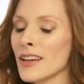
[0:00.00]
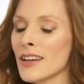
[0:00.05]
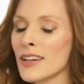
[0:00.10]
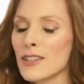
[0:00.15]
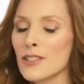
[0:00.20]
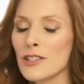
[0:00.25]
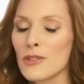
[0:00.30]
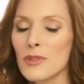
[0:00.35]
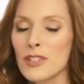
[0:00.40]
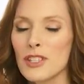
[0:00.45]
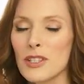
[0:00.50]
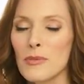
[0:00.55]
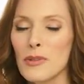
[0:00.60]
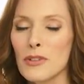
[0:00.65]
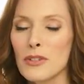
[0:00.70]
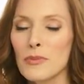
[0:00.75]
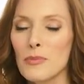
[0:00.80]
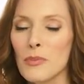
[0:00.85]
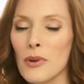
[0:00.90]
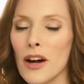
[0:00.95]
So what's the
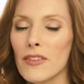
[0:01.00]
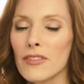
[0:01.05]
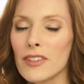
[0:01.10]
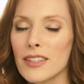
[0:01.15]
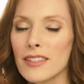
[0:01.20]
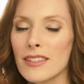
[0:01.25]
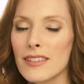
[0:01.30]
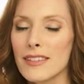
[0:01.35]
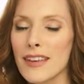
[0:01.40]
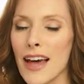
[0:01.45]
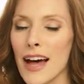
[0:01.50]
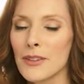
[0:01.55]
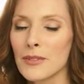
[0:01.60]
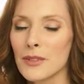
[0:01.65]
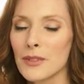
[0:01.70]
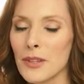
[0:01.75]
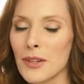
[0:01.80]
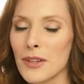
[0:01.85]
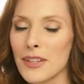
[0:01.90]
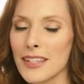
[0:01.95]
most prevalent sound
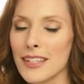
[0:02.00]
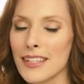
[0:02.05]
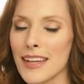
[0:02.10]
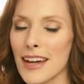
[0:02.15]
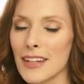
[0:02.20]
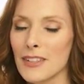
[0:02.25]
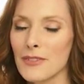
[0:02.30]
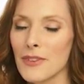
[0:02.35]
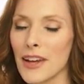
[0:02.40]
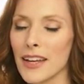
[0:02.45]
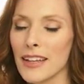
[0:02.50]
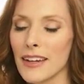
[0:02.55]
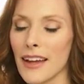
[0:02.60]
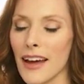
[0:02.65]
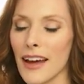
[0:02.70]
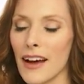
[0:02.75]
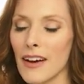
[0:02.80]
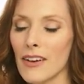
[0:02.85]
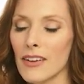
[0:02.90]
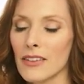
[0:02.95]
you can detect right
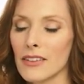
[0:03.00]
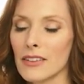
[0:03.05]
now?